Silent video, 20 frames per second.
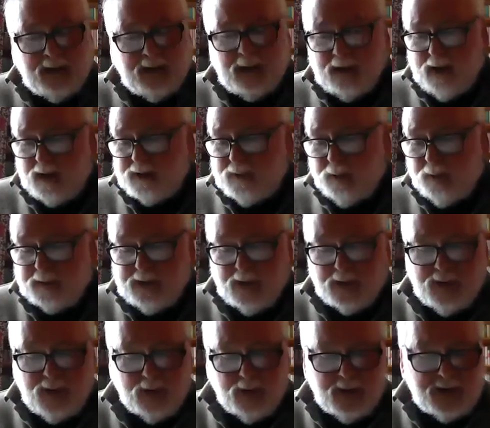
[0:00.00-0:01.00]
I think that's what
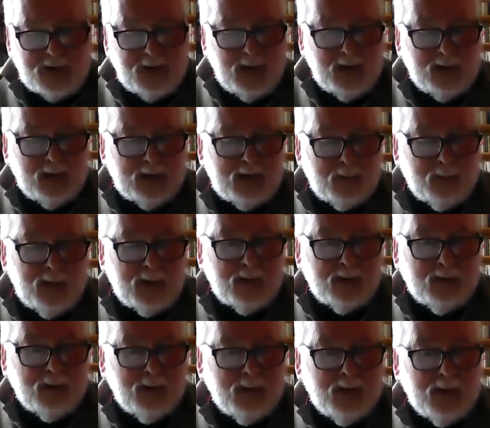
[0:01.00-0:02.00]
they're sort of saying at the
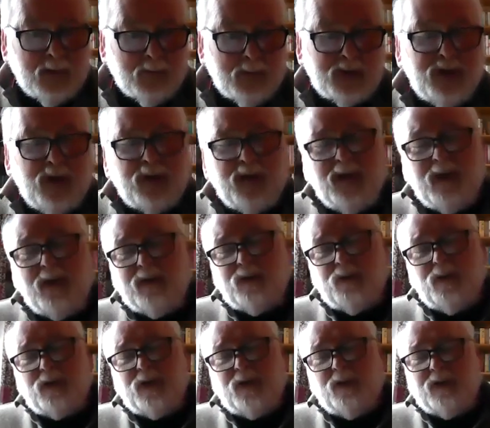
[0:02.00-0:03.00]
minute. But
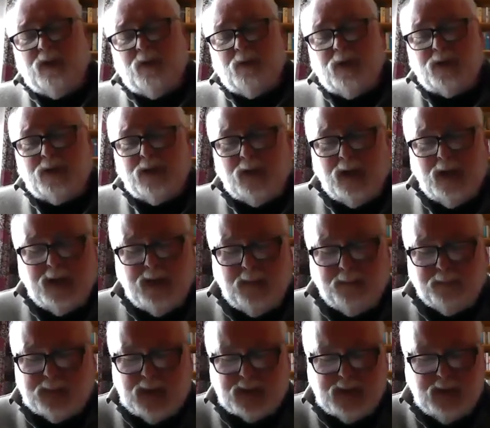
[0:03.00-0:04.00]
you look at the other thing.
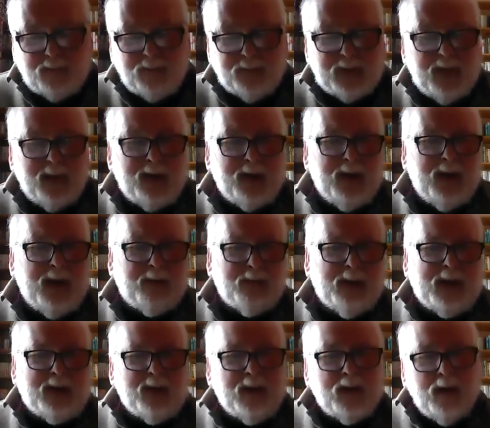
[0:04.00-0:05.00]

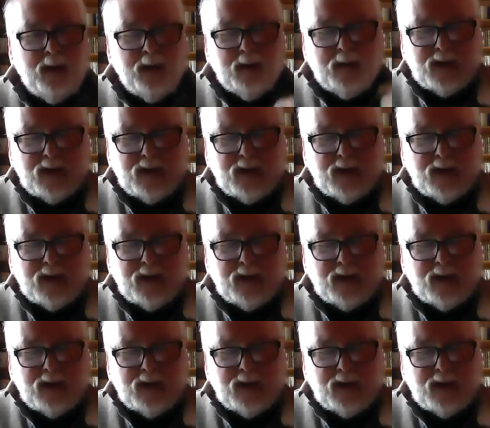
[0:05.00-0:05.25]
Right.